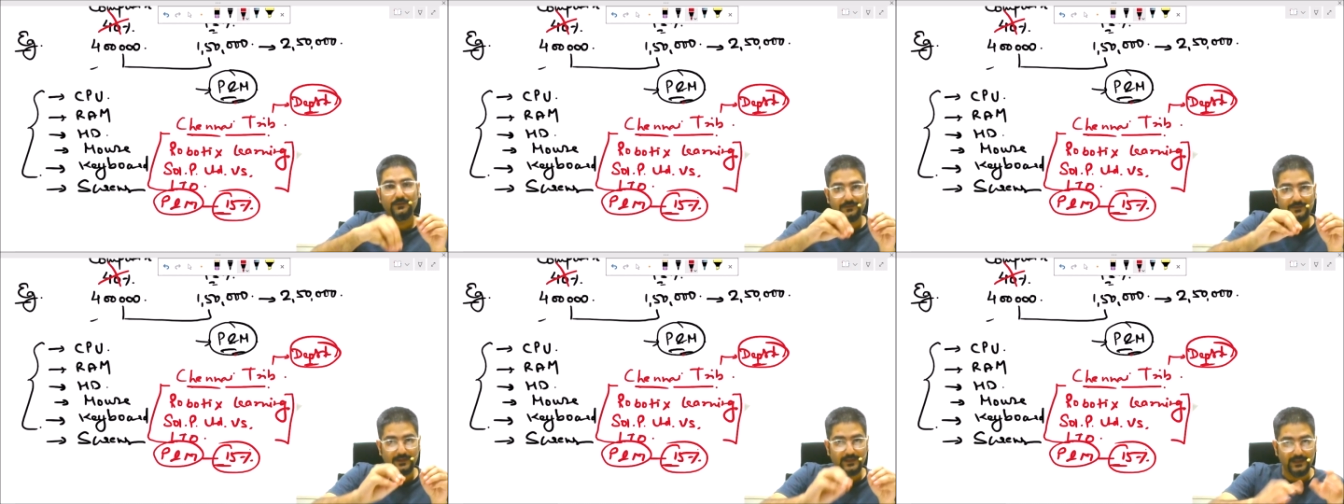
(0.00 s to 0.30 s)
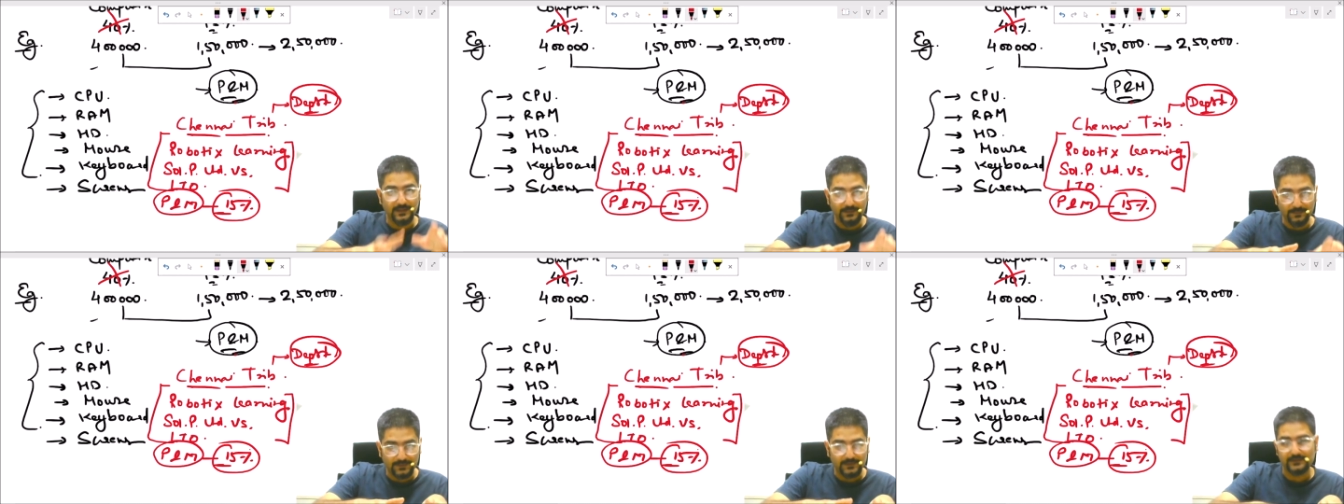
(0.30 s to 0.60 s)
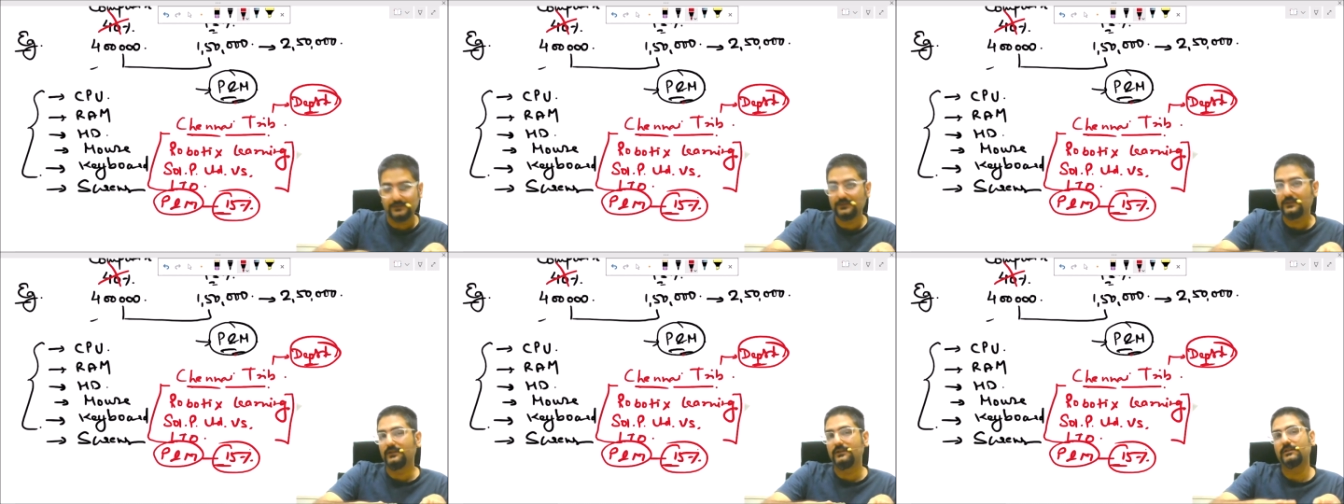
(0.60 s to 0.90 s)

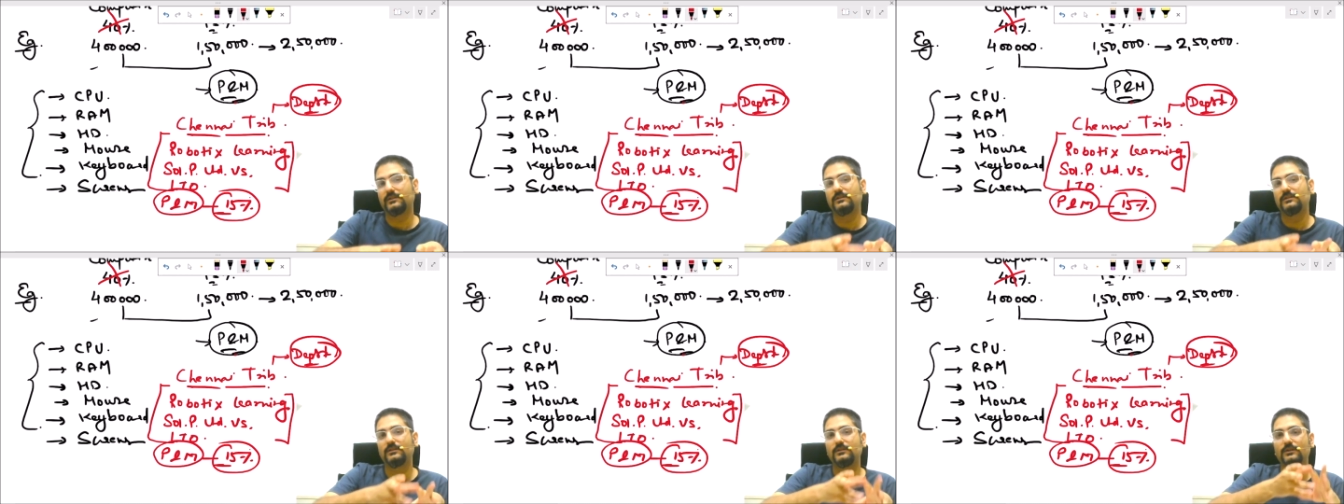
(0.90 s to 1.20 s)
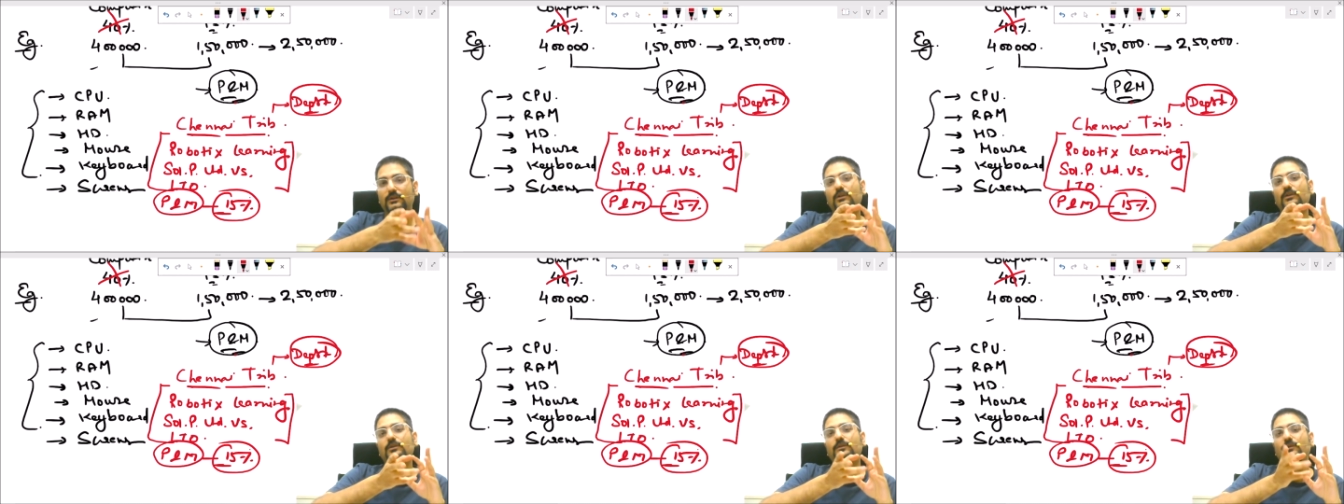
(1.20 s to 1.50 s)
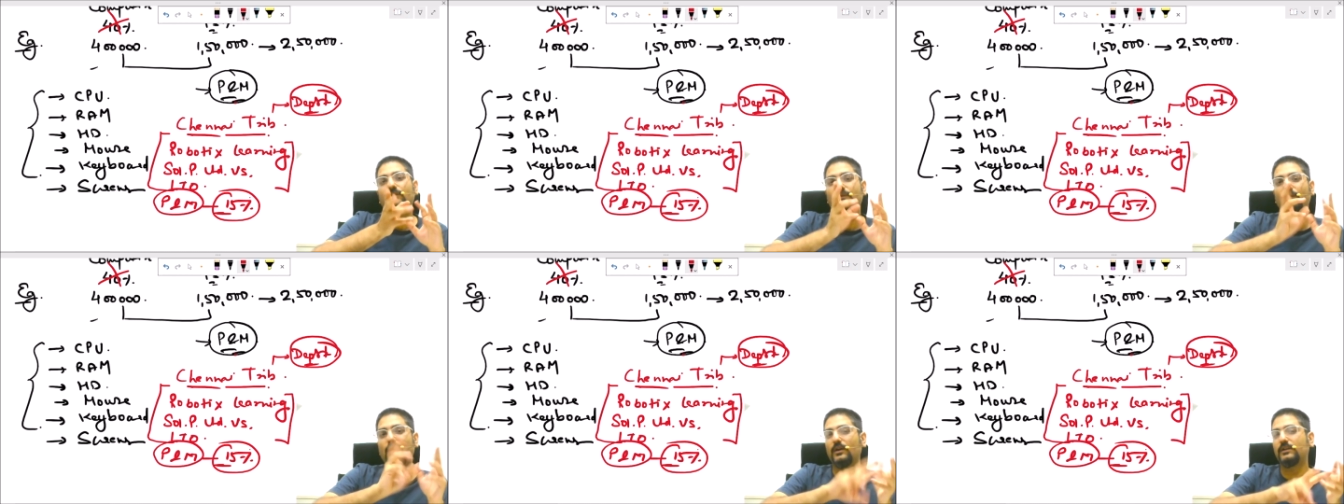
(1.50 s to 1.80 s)
15%, not
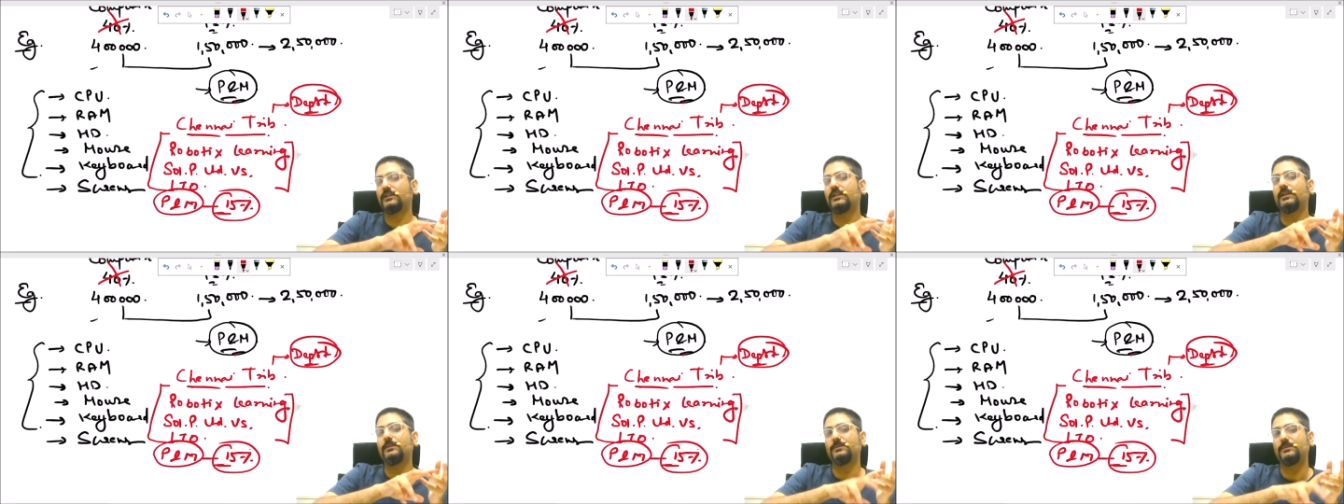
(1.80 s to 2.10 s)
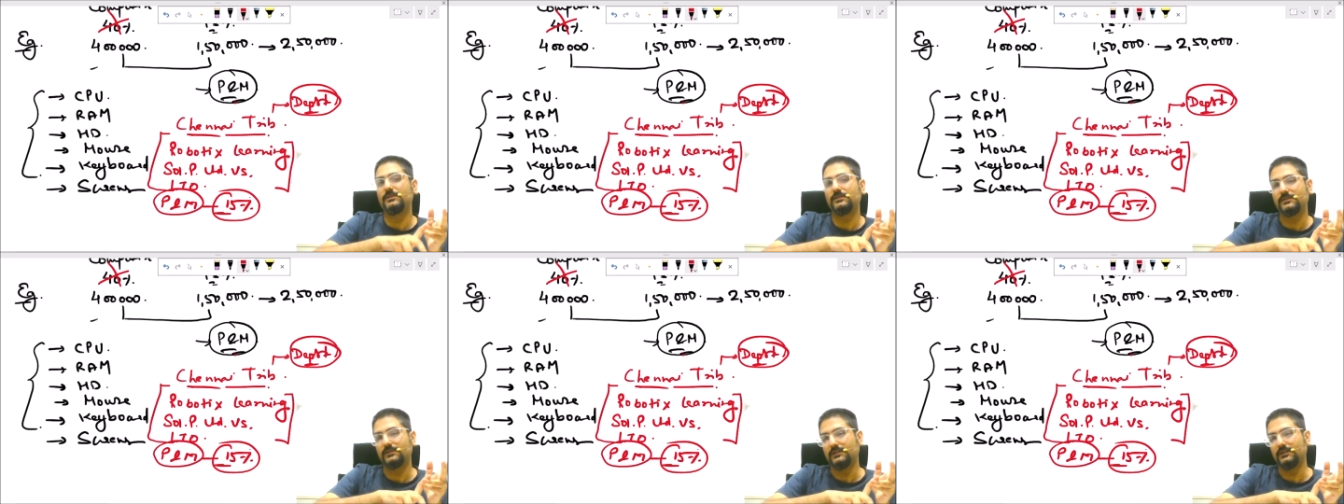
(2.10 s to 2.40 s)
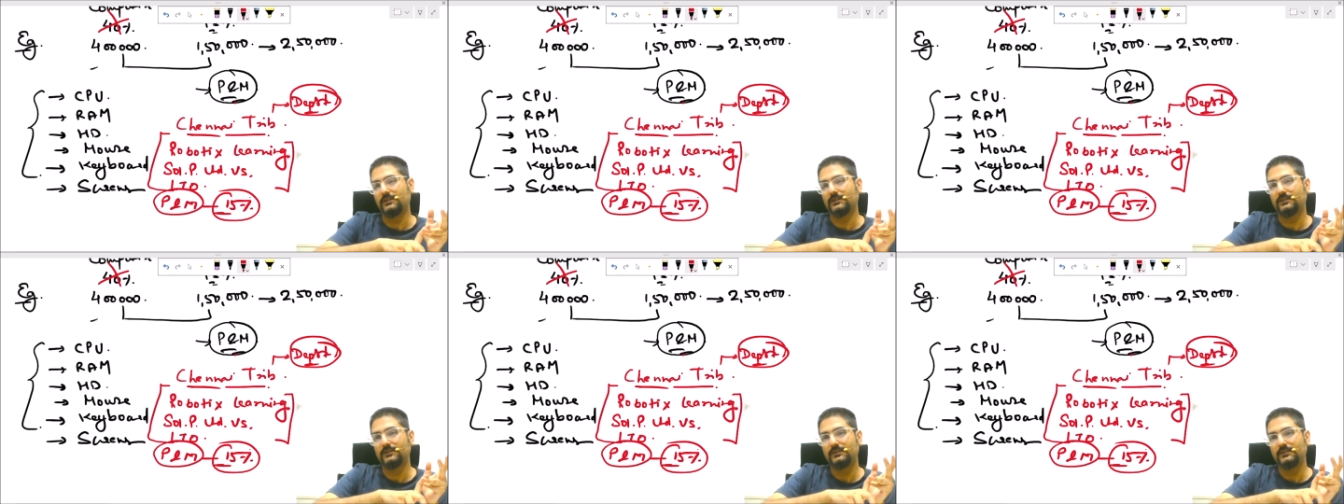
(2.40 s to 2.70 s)

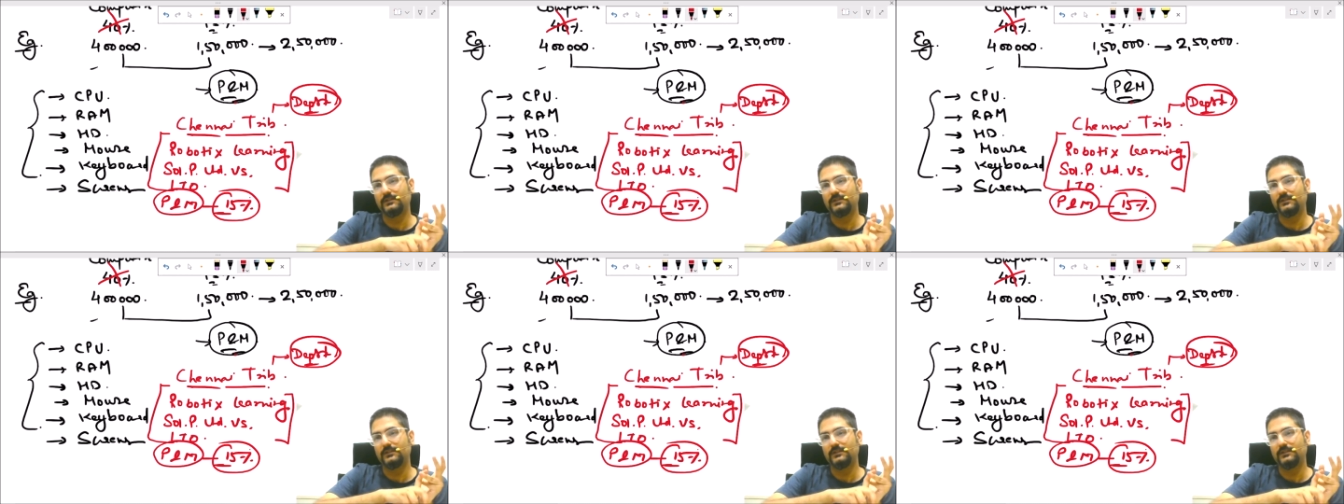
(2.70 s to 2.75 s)
40%,